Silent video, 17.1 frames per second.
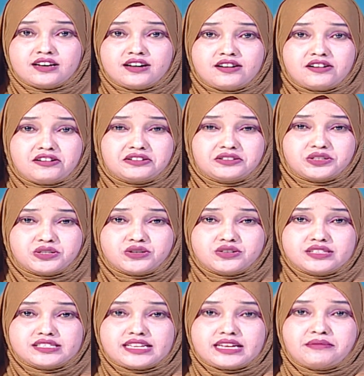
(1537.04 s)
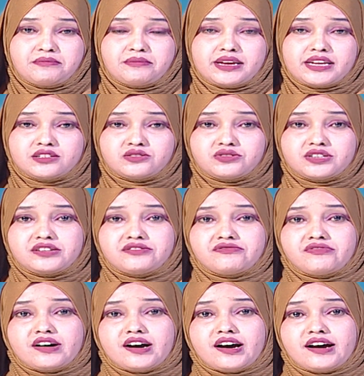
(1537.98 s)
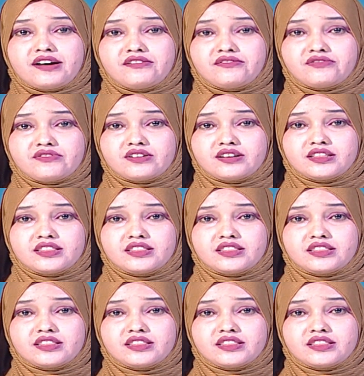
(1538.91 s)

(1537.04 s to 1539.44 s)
On Thursday, May 25,